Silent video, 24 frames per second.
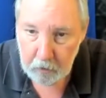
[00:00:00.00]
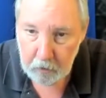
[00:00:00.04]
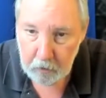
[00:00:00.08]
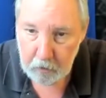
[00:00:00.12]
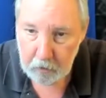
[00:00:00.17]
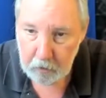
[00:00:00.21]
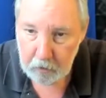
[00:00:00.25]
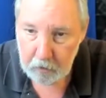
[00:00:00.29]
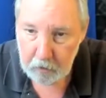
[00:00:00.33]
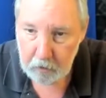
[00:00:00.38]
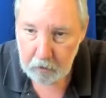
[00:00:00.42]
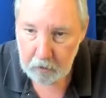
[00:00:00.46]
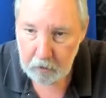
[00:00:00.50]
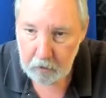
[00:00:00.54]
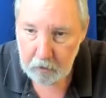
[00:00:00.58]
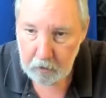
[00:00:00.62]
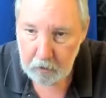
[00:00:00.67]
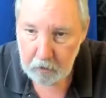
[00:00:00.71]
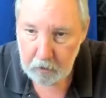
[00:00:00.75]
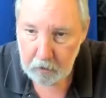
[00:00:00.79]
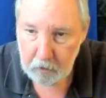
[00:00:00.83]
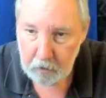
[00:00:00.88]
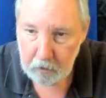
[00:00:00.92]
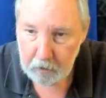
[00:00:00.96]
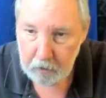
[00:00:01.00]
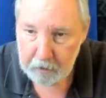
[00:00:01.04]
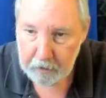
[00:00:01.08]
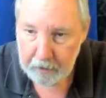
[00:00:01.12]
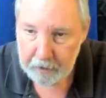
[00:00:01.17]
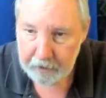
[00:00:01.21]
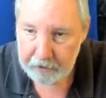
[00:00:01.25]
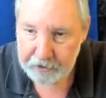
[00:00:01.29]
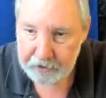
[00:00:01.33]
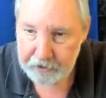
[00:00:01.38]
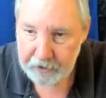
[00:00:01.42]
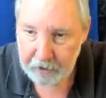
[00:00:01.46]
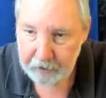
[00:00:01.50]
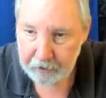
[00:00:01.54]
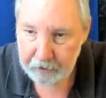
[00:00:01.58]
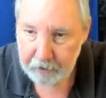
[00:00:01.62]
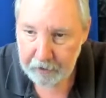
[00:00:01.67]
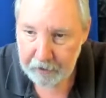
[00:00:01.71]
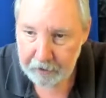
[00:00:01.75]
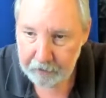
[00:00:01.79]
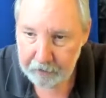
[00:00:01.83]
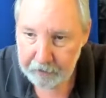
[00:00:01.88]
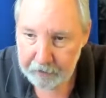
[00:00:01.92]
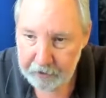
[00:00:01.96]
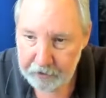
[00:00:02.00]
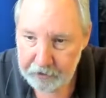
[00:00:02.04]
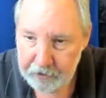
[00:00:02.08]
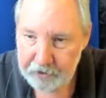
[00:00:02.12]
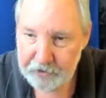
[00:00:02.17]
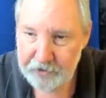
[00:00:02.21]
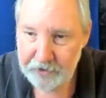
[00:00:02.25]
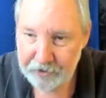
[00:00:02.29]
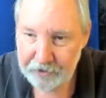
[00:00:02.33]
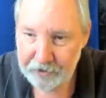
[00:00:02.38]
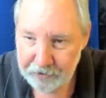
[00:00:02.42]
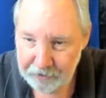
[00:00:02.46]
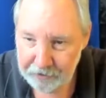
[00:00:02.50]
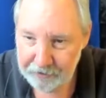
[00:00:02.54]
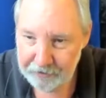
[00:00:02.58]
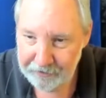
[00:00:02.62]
Uh, thanks. Not encountering, just and